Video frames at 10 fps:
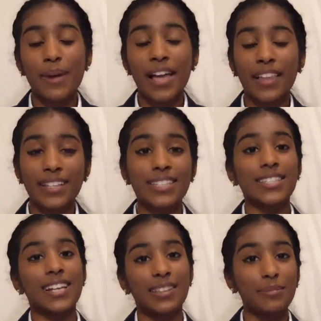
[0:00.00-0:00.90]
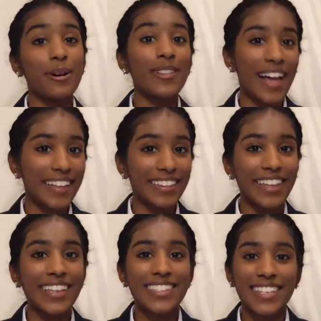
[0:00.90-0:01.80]
I like to tell them
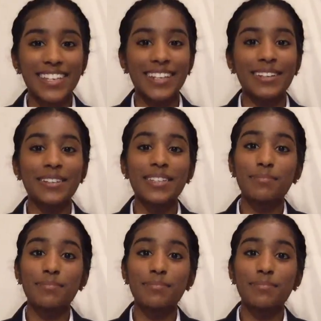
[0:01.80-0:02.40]
politely to